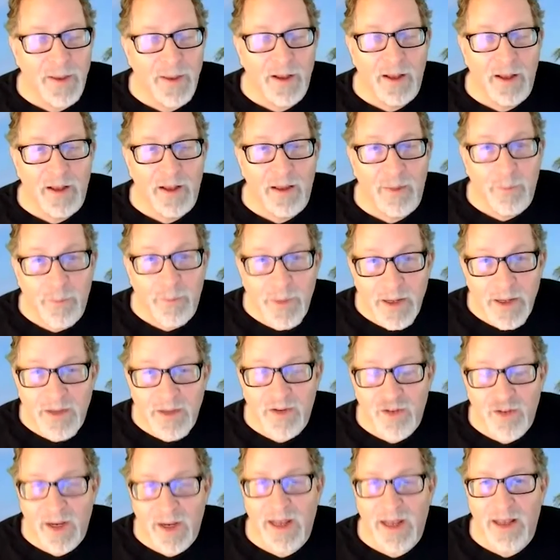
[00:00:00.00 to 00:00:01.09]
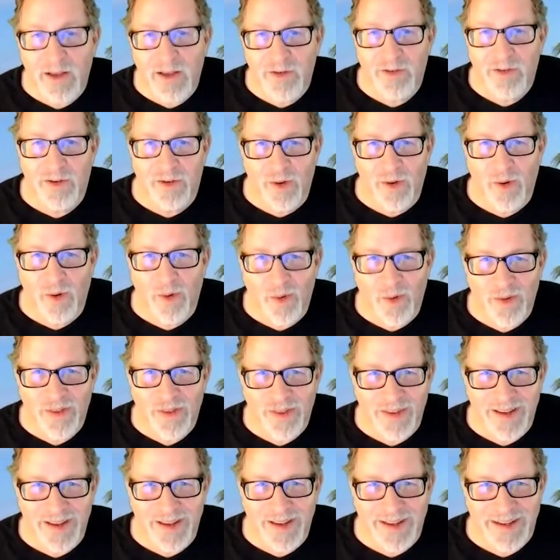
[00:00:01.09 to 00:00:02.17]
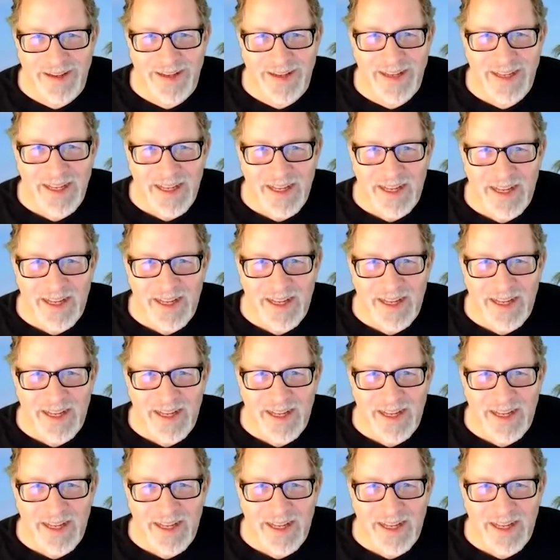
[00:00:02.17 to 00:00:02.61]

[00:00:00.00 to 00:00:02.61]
The biggest challenge in the whole thing,